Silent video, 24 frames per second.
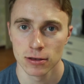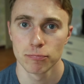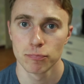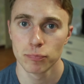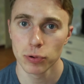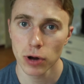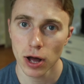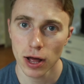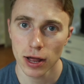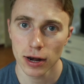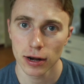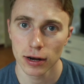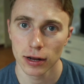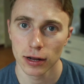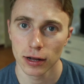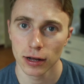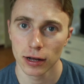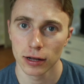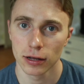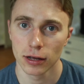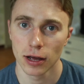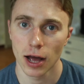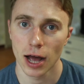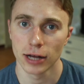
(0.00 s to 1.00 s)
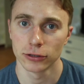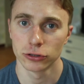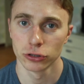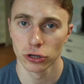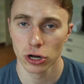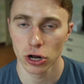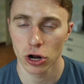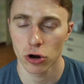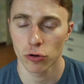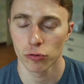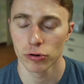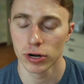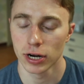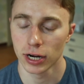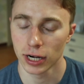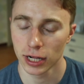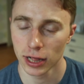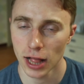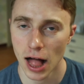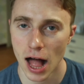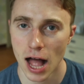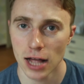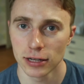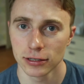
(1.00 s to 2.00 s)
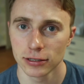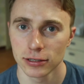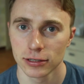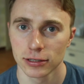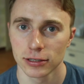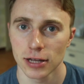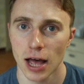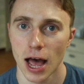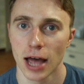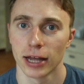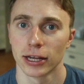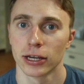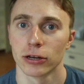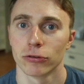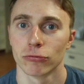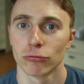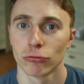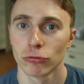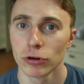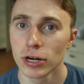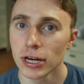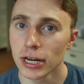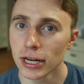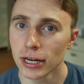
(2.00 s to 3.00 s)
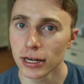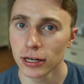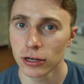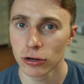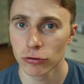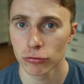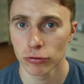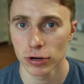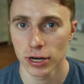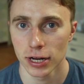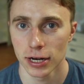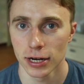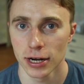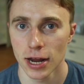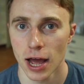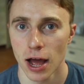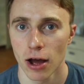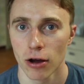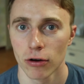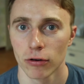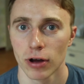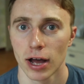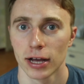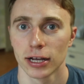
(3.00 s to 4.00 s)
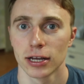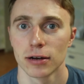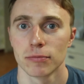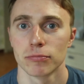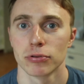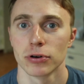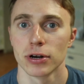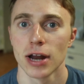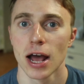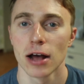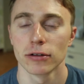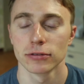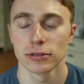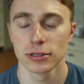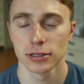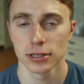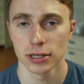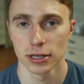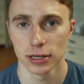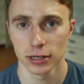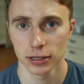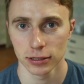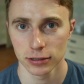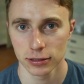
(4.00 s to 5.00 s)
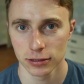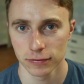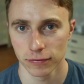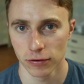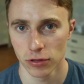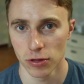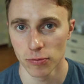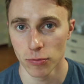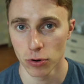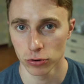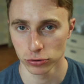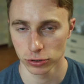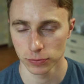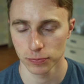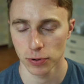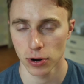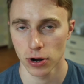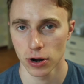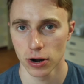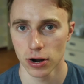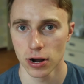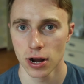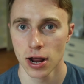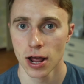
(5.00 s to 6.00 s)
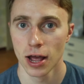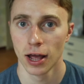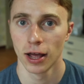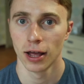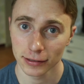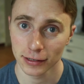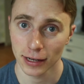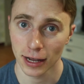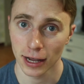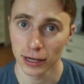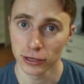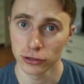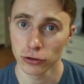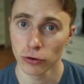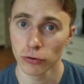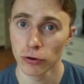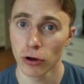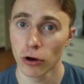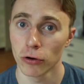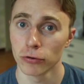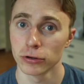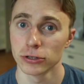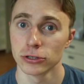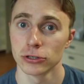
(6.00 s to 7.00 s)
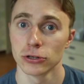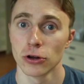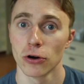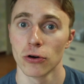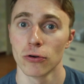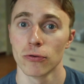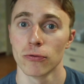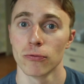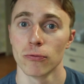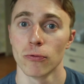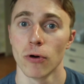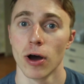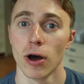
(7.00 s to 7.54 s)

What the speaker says: But I took a Korean class. I can read Korean now. I can pronounce things for the most part. I don't always know